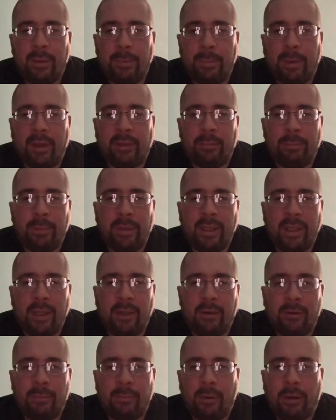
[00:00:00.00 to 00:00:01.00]
The best
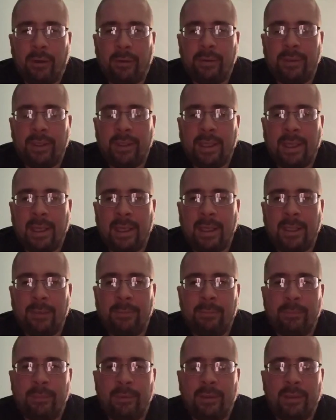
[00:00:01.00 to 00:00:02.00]
beginner ball in the
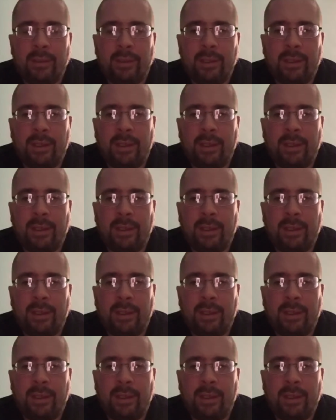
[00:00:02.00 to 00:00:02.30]
game,